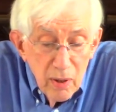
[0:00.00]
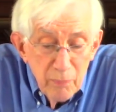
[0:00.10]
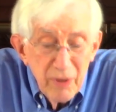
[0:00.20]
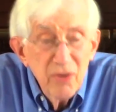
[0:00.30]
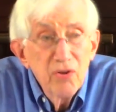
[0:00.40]

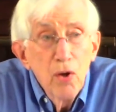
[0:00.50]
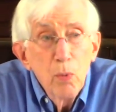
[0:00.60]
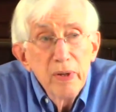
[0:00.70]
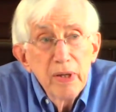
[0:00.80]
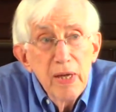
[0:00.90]
because
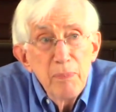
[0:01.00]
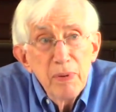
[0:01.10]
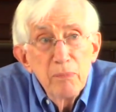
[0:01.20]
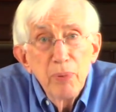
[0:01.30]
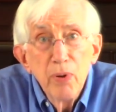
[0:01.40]
we keep
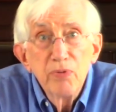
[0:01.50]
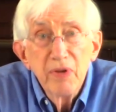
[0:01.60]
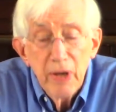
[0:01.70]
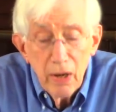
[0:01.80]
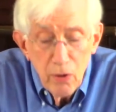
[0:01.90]

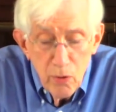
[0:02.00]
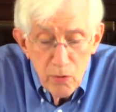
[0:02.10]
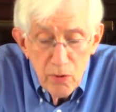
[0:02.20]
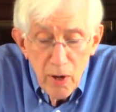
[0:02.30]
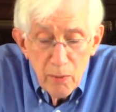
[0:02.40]
imposing our
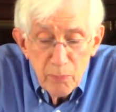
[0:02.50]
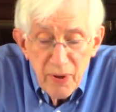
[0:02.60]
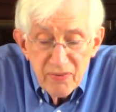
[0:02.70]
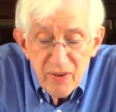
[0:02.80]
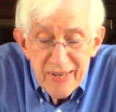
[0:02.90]
own
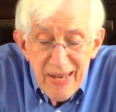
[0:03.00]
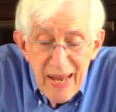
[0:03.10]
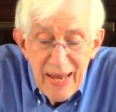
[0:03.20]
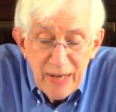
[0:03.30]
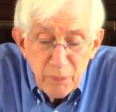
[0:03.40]

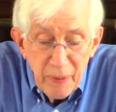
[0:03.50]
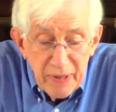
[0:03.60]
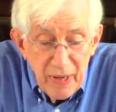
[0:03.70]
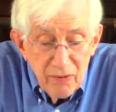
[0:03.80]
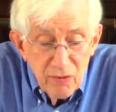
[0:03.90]
present-day
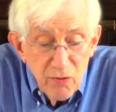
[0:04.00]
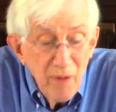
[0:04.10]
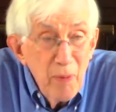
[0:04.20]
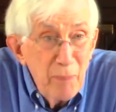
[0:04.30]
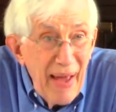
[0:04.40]
expectations
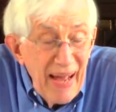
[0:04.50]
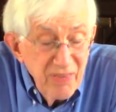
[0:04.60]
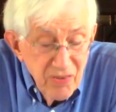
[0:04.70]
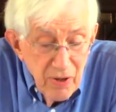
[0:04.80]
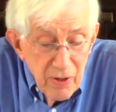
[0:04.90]
on the
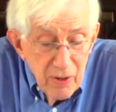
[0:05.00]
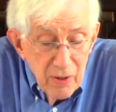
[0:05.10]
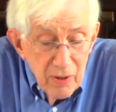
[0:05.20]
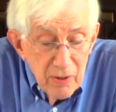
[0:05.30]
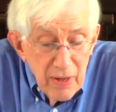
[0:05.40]
past
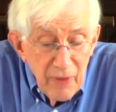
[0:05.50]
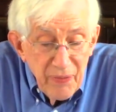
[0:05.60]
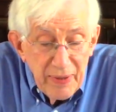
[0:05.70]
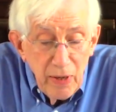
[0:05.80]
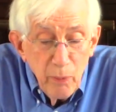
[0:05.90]
and
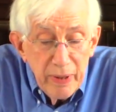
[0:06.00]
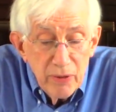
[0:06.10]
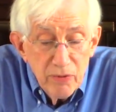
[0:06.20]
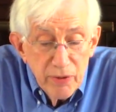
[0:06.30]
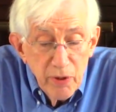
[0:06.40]
thinking we
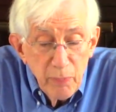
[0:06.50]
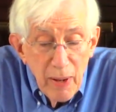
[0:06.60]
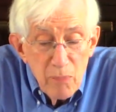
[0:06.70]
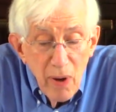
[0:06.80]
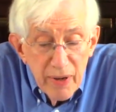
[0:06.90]
can judge it by
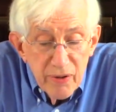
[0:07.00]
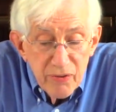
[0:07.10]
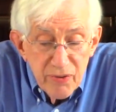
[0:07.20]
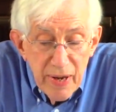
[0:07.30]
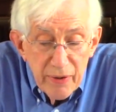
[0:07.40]
modern
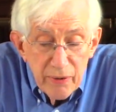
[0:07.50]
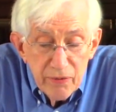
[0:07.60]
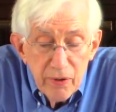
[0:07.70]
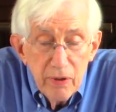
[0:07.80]
standards.